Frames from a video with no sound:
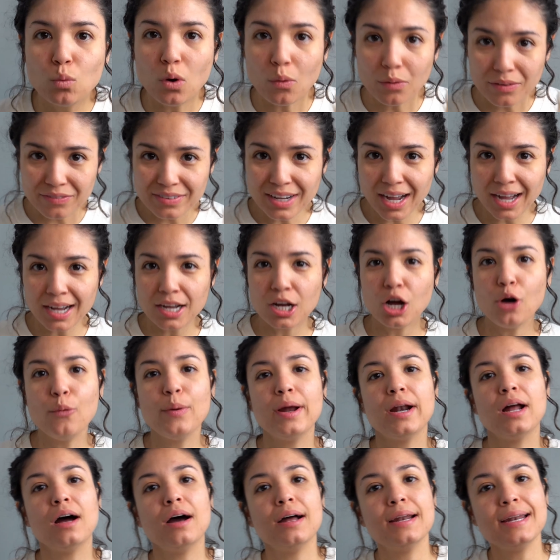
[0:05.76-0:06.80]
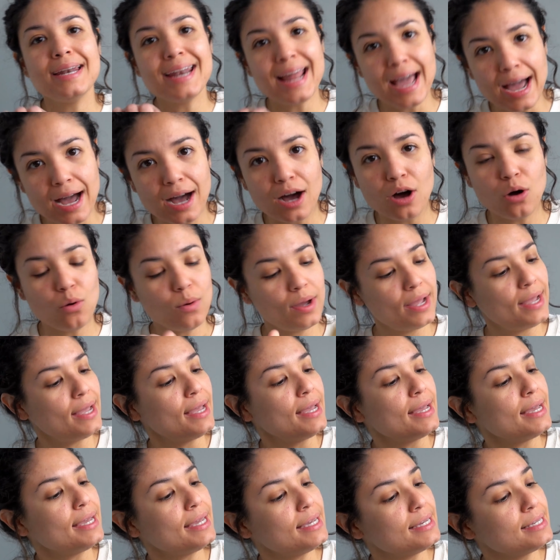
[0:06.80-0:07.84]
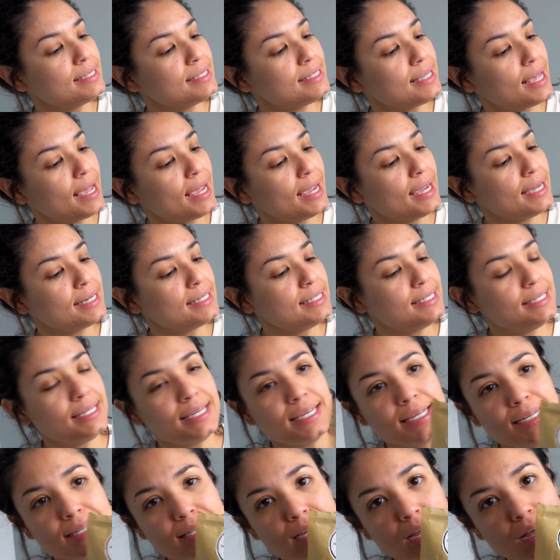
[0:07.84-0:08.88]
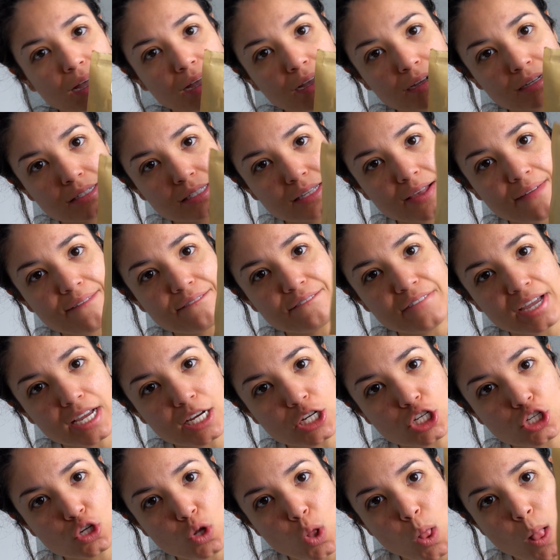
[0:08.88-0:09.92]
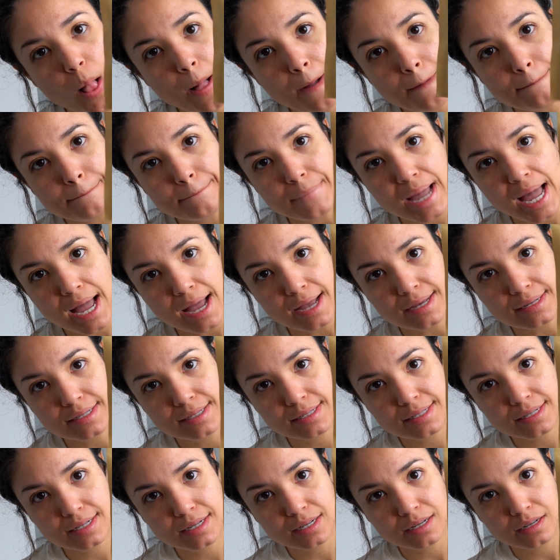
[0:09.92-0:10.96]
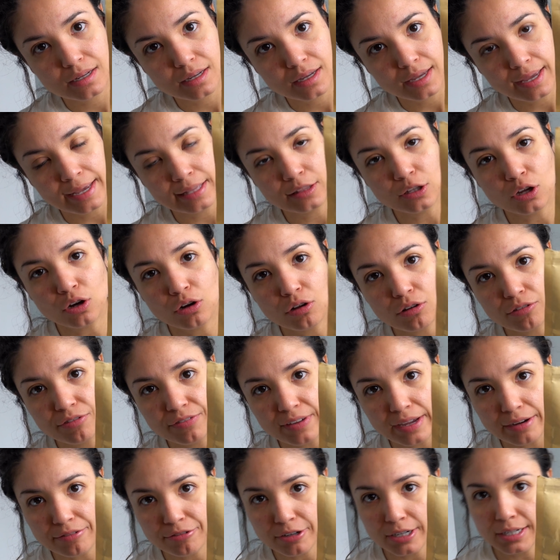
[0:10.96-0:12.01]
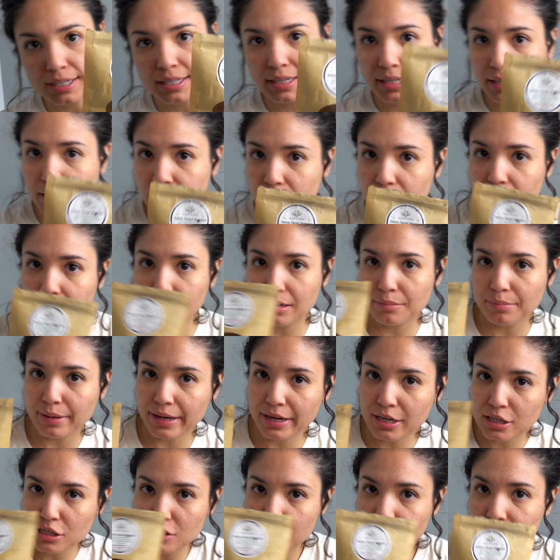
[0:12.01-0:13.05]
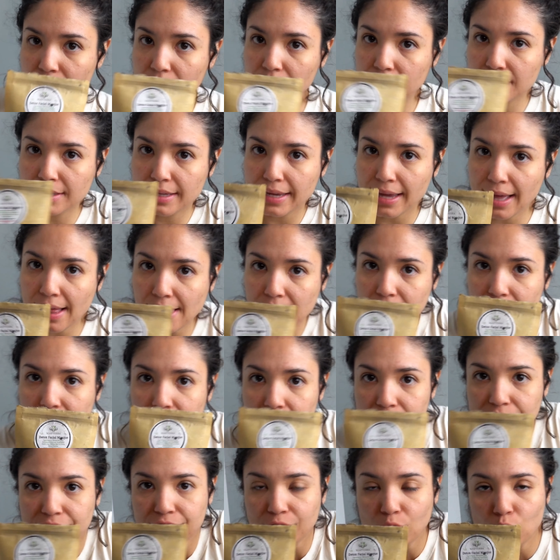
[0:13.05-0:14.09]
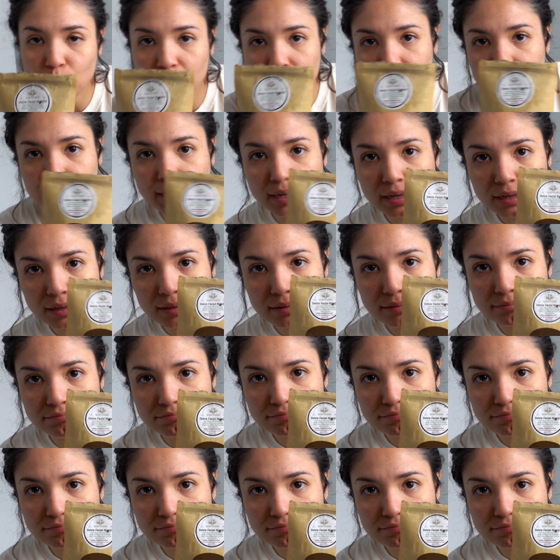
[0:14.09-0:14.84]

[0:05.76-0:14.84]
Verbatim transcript: what we've got going on now is a detox facial mask. A local favorite here in Bakersfield, California. I